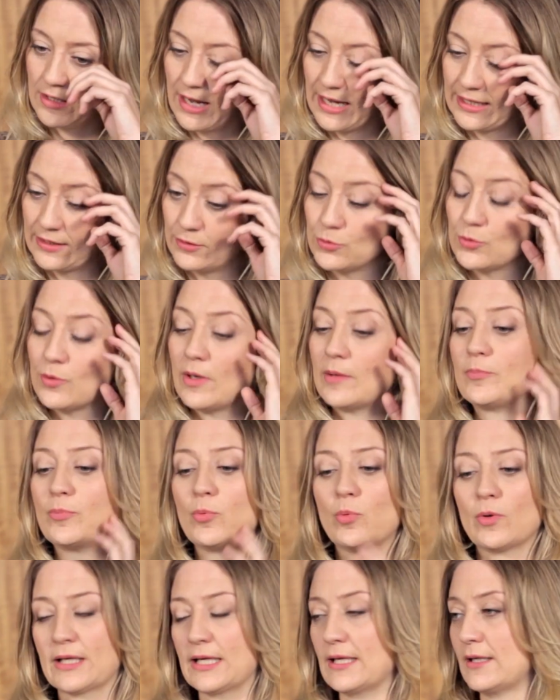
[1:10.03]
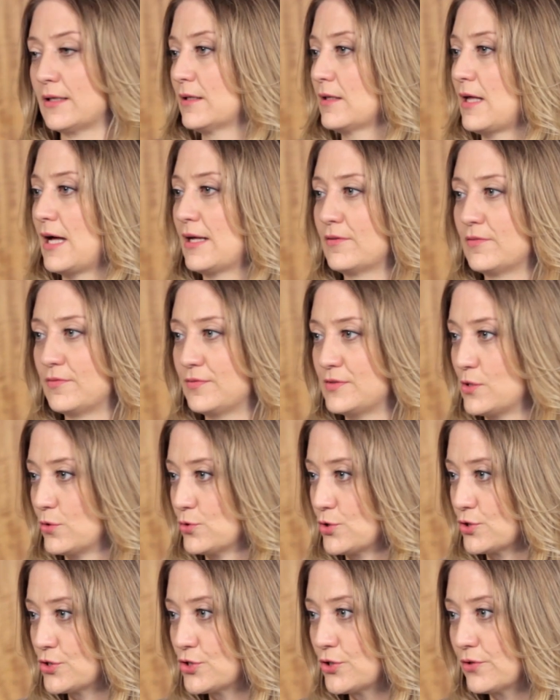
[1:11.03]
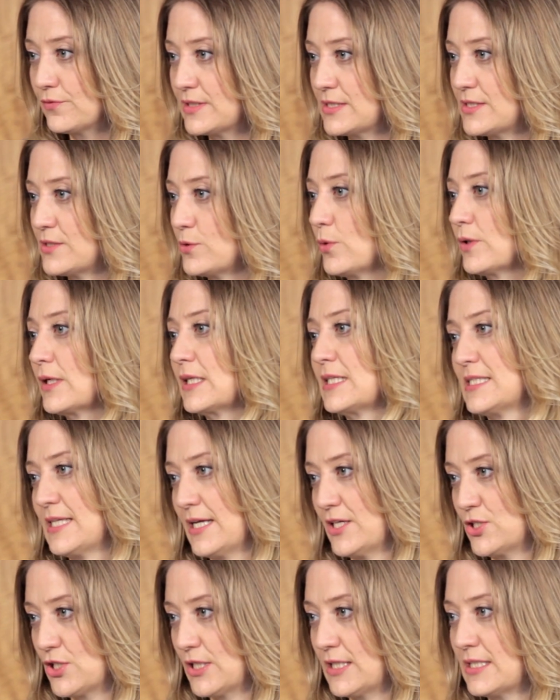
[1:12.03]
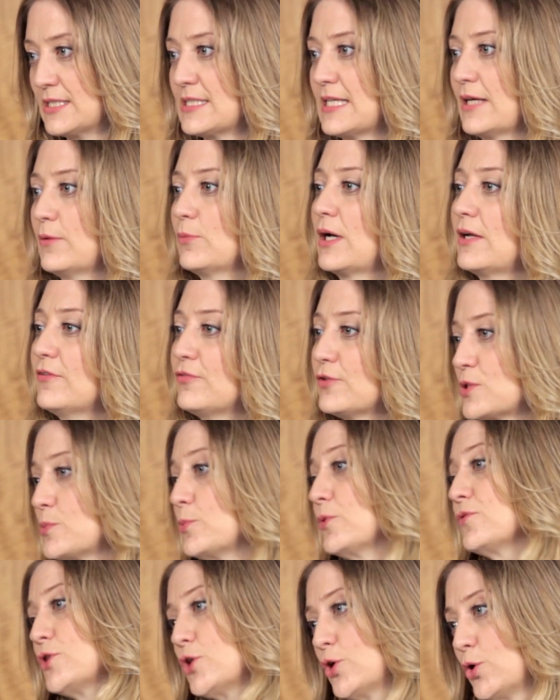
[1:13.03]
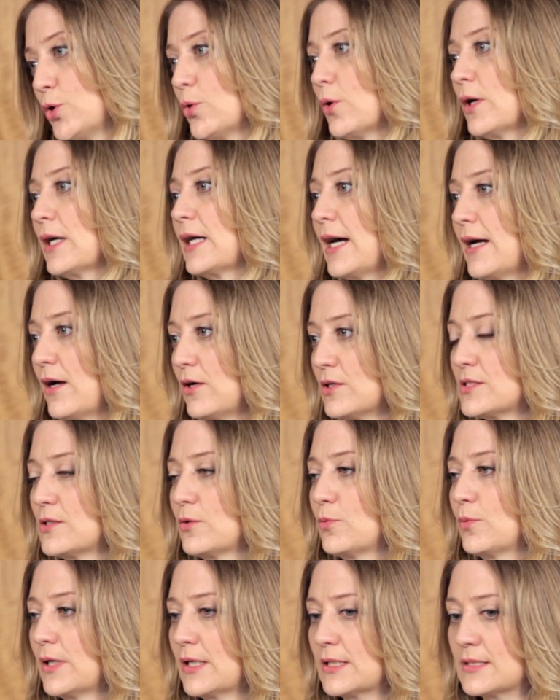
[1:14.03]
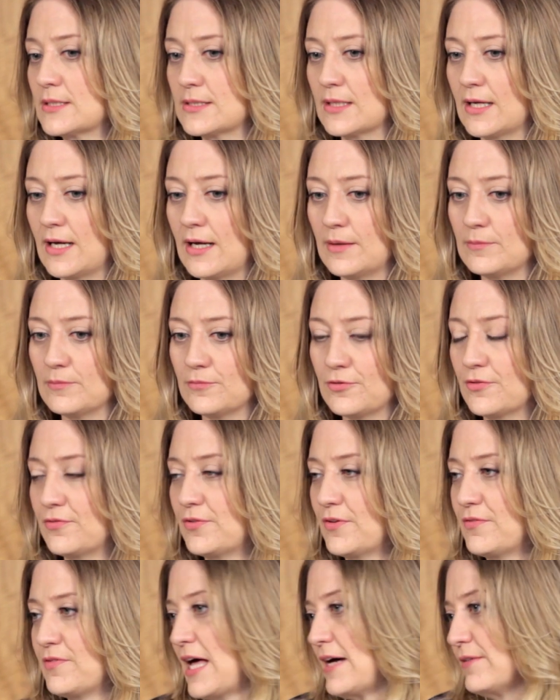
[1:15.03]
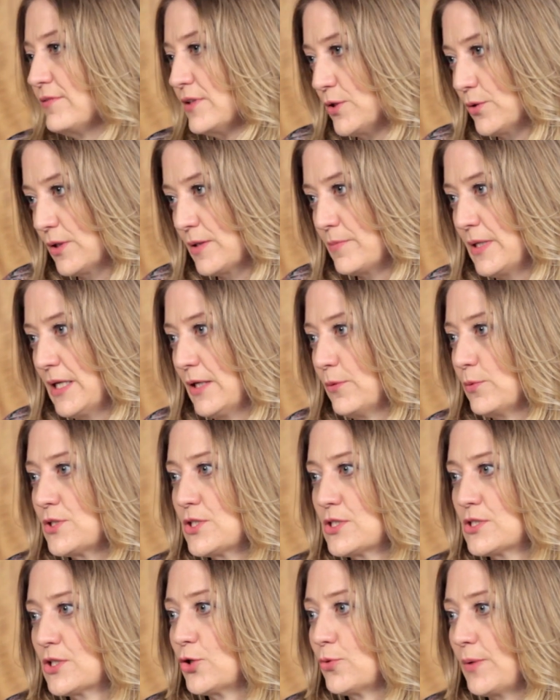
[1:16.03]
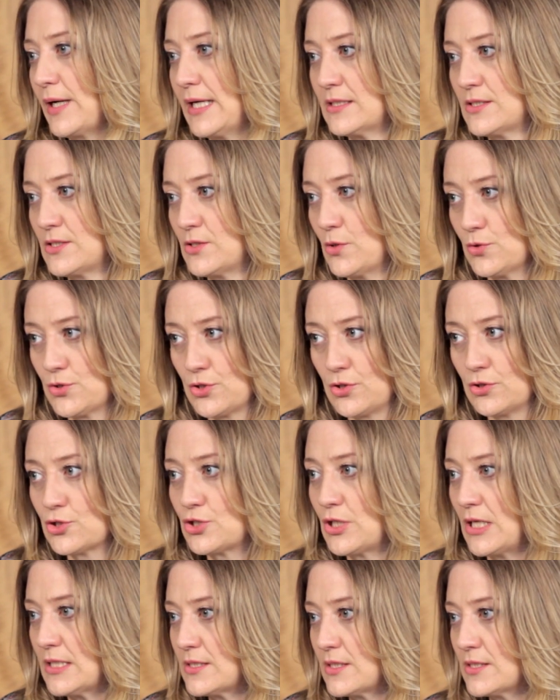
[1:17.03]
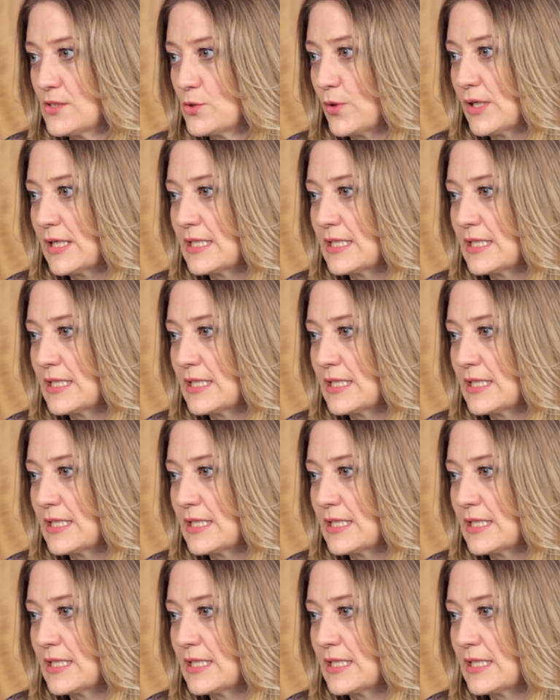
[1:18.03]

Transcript: I grew up working in a lot of social service organizations, and when I first moved to New York, I also worked um, for Fifth Avenue Committee, which is a great social justice